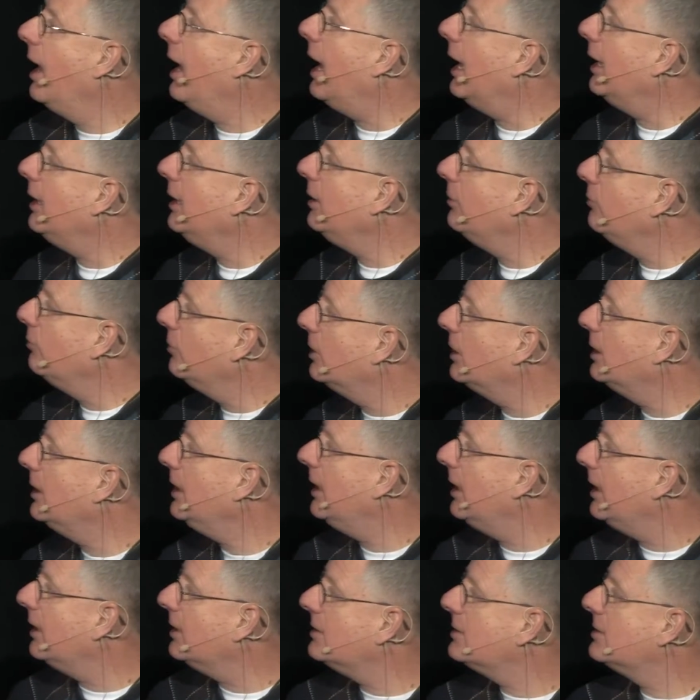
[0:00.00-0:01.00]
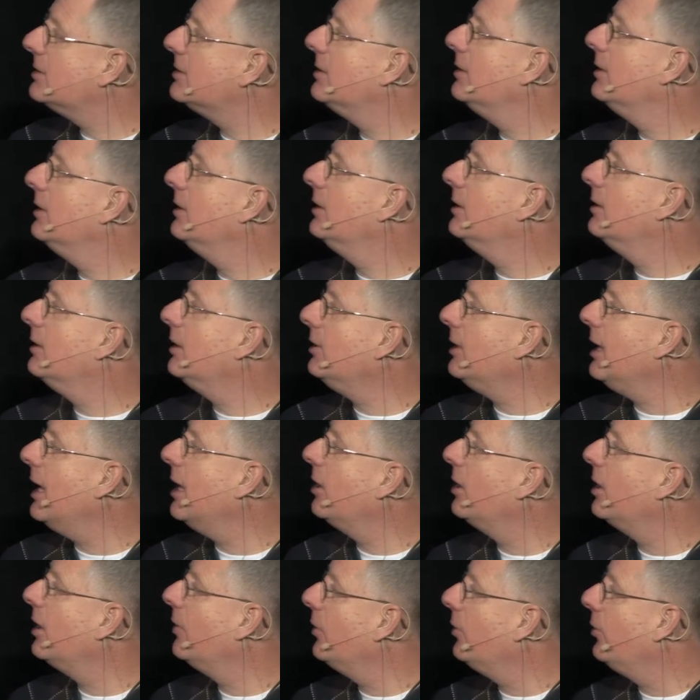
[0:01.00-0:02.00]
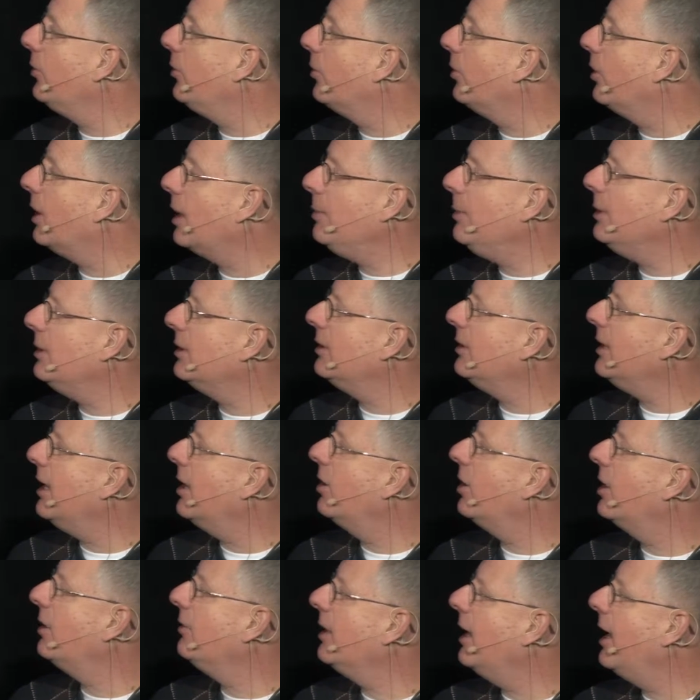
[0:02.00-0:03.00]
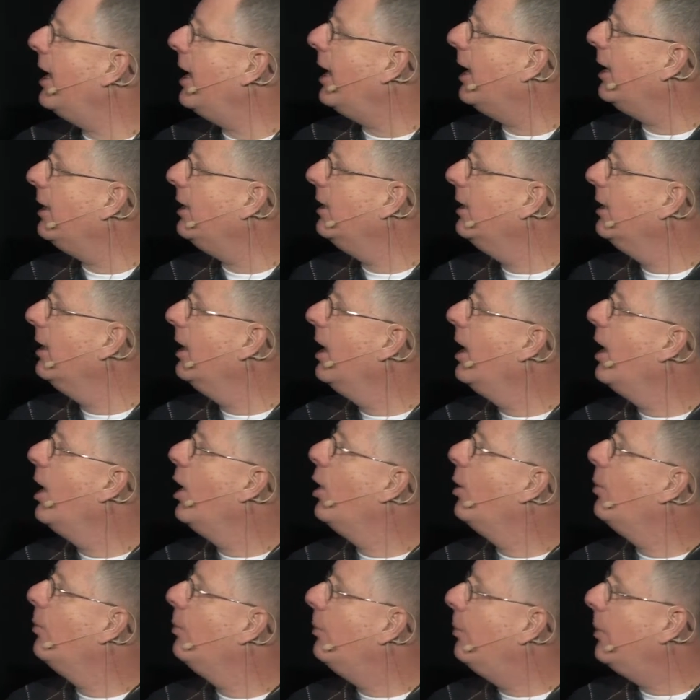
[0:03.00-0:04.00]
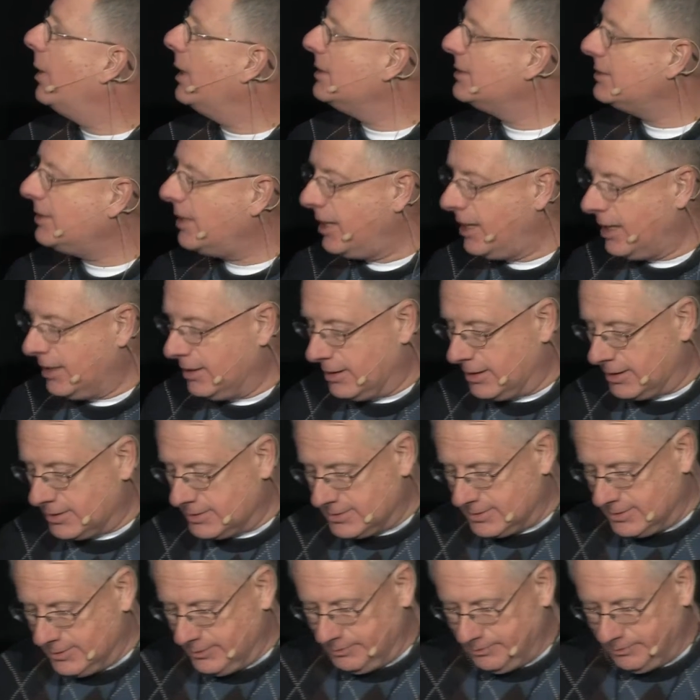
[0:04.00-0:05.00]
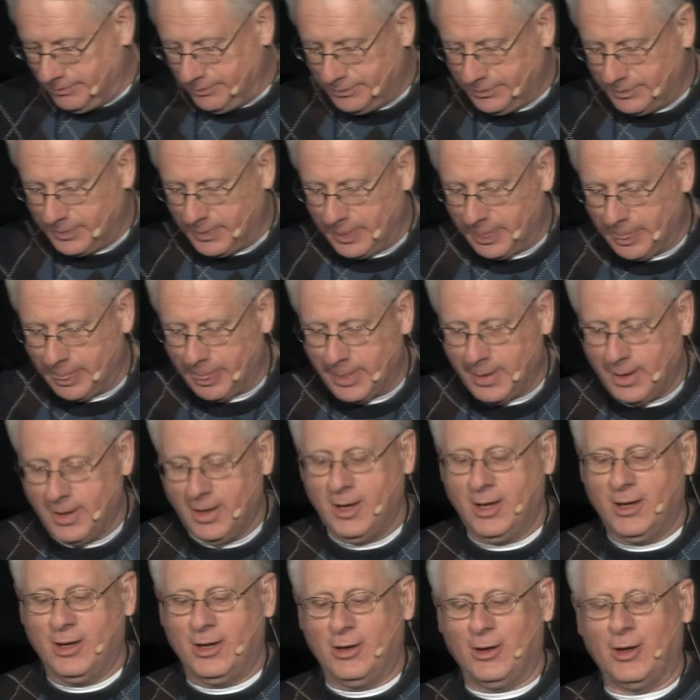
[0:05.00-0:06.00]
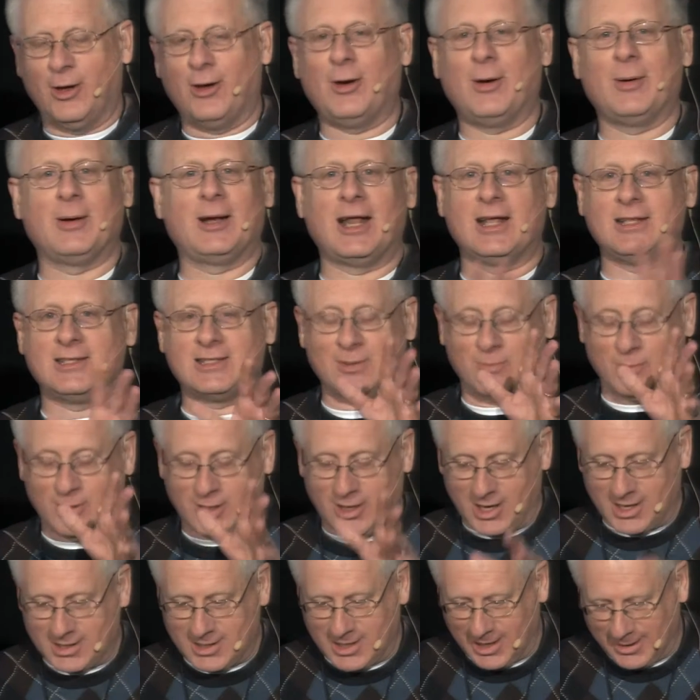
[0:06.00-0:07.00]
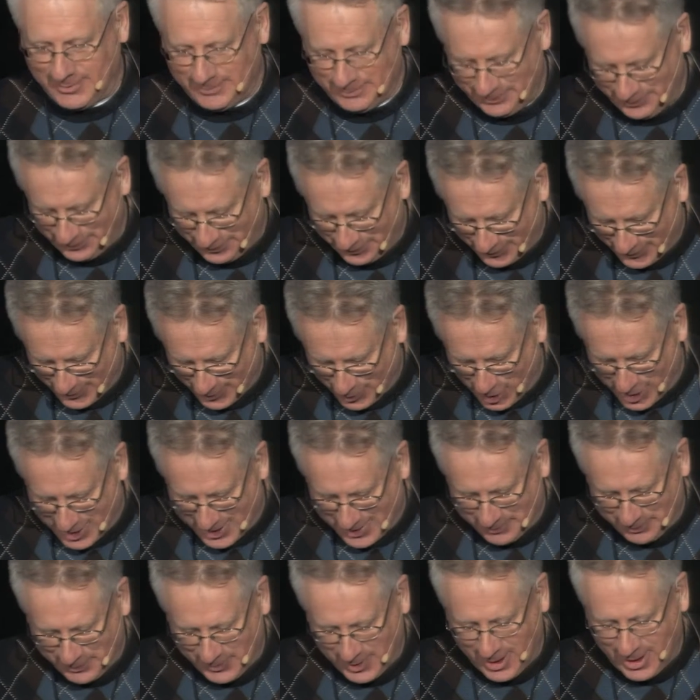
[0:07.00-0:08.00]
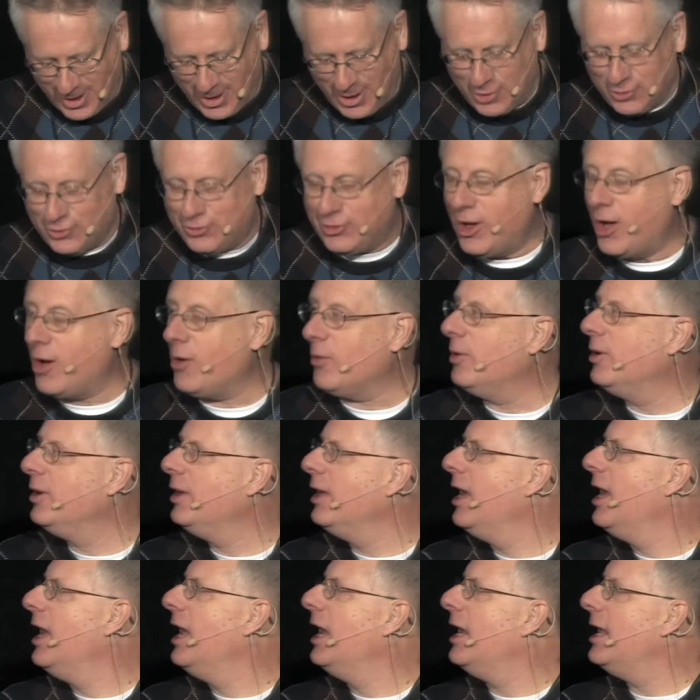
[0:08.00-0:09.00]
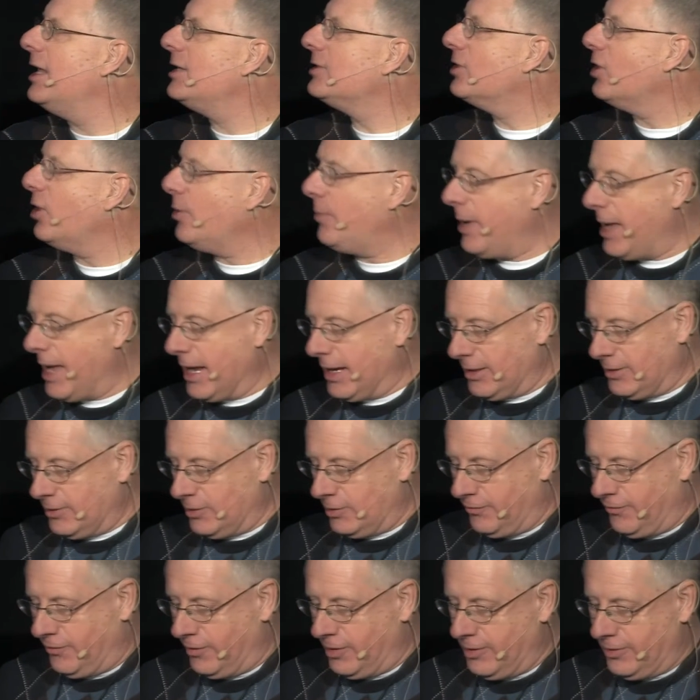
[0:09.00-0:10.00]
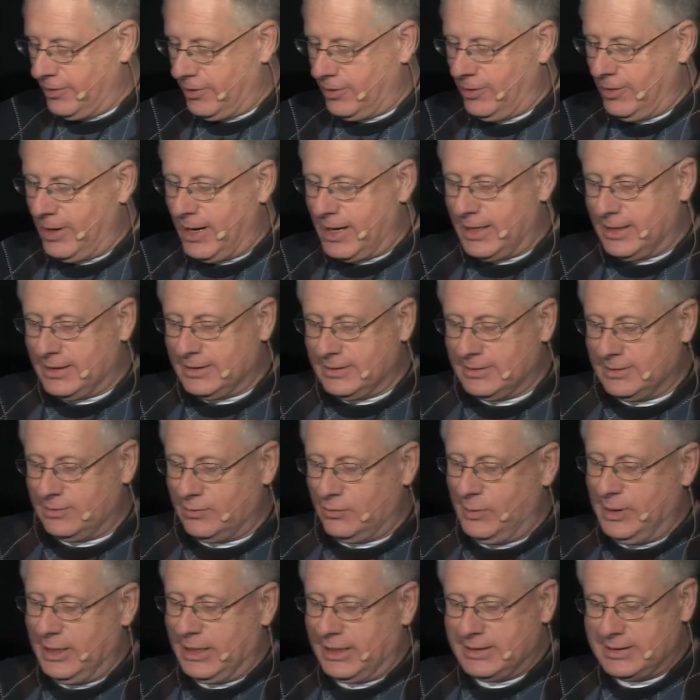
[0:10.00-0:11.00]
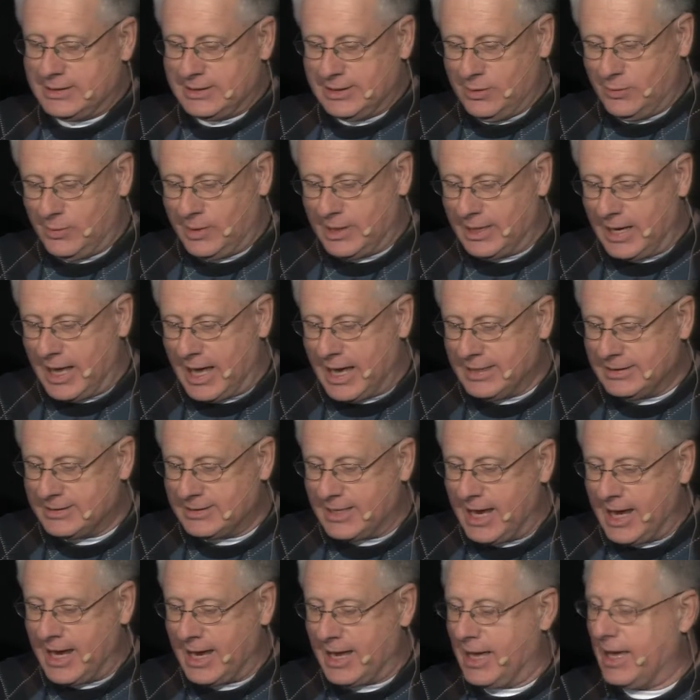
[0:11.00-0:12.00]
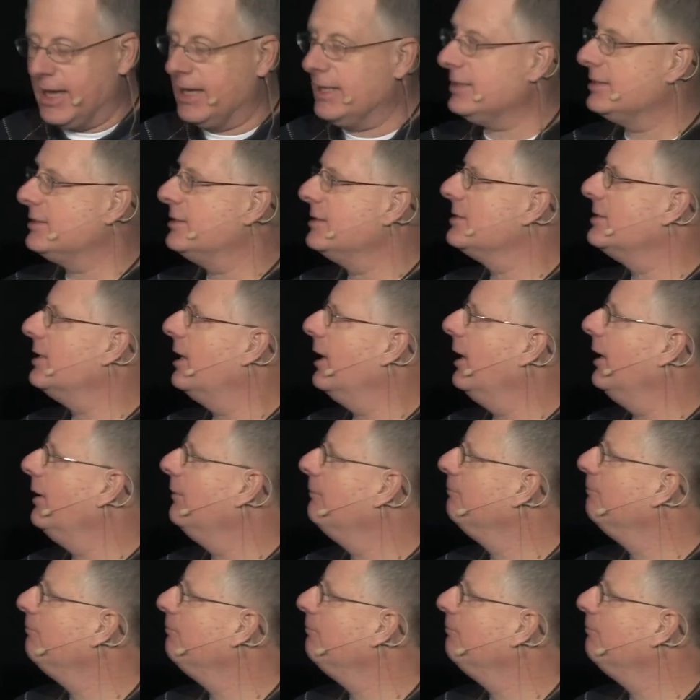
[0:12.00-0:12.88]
and he really hits the nail on the door, the nail on the head, by saying this. Oh, I'm glad someone got that. Good. So, let's go back a little further, and we could see what Isaiah has to say.